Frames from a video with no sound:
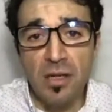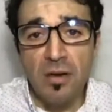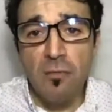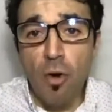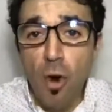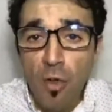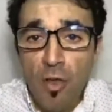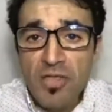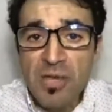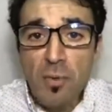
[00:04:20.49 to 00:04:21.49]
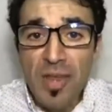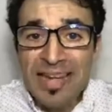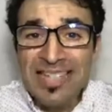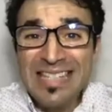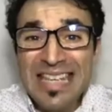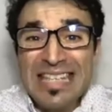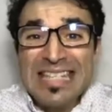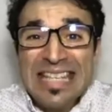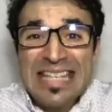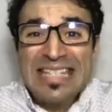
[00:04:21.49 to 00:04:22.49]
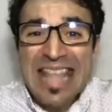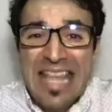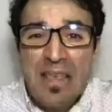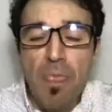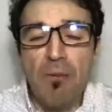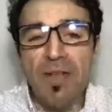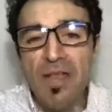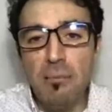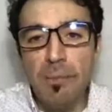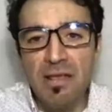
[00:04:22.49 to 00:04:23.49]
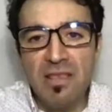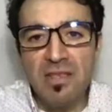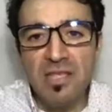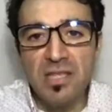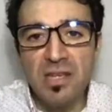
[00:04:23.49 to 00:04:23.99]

For others, hemodialysis is seen as taking their independence,